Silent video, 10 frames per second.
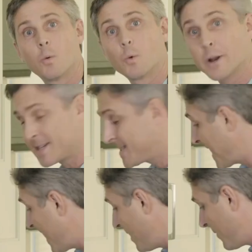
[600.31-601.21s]
We're gonna
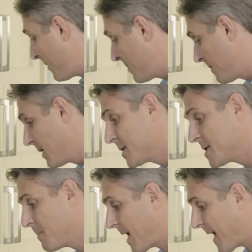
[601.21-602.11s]
save
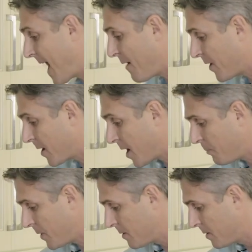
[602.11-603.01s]
just about a half a
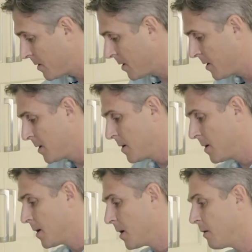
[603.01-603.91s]
cup
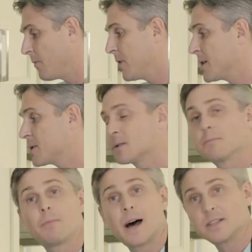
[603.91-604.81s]
of this
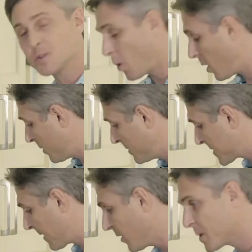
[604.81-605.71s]
pasta water. It's
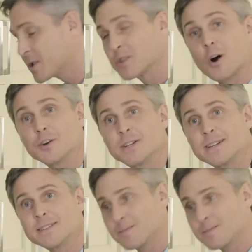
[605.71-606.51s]
got a little bit of starch in it.